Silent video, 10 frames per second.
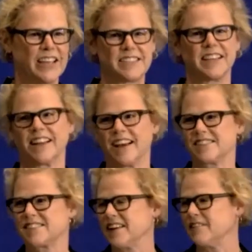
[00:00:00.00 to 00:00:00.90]
of
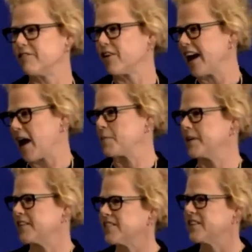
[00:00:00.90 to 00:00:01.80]
ACLS and very
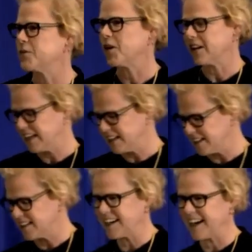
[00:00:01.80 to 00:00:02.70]
happy to see you all
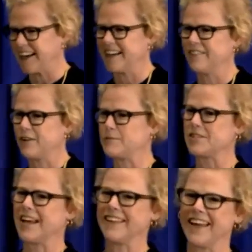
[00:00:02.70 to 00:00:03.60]
here. And if
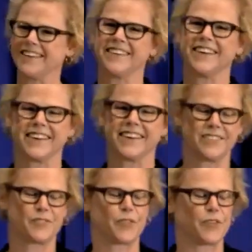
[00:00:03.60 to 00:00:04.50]
I'm saying that uh,
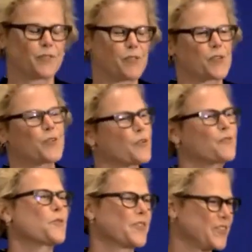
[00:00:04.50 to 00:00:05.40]
for the third
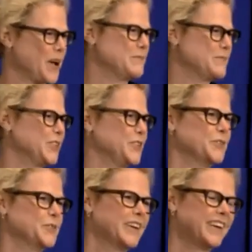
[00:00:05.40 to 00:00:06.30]
or fourth time to
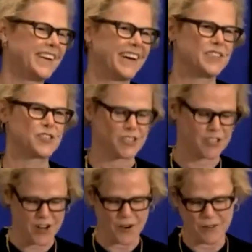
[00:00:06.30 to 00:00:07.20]
you, uh,
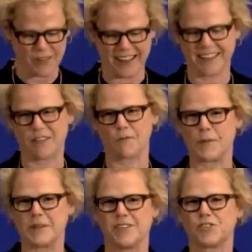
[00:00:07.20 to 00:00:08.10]
just know that the
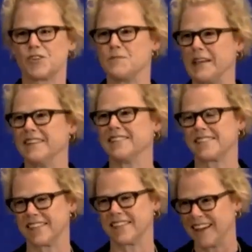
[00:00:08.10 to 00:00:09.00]
repetition
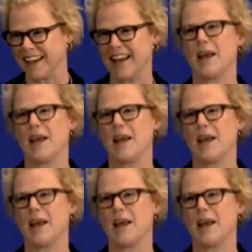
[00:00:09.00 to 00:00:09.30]
means